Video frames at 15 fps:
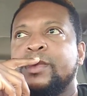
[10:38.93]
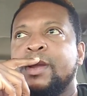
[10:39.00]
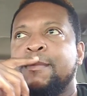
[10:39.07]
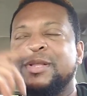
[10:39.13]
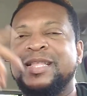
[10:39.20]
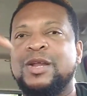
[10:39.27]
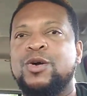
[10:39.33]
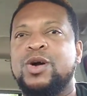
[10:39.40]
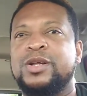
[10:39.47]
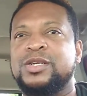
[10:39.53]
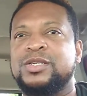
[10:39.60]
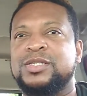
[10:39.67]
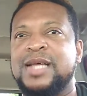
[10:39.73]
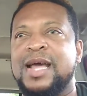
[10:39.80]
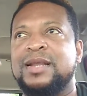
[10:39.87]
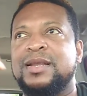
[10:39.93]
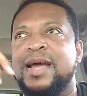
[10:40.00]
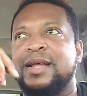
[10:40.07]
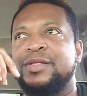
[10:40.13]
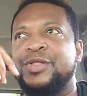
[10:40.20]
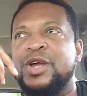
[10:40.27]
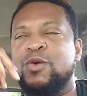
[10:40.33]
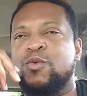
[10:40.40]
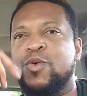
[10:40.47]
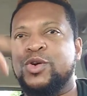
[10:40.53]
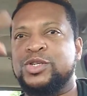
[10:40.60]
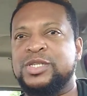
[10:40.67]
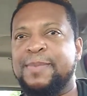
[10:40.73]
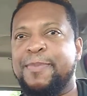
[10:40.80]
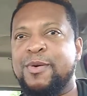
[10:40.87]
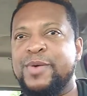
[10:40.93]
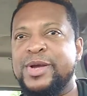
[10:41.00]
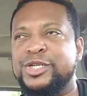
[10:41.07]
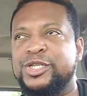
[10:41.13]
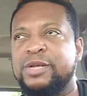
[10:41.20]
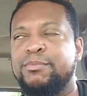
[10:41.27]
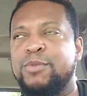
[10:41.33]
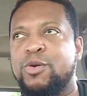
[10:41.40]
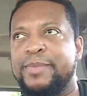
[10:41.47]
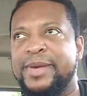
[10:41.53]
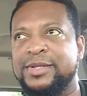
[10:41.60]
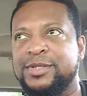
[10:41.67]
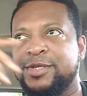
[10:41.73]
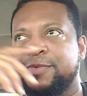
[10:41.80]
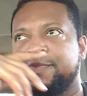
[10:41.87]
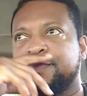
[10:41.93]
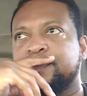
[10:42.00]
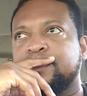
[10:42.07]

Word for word: but they don't understand that there were separation moments.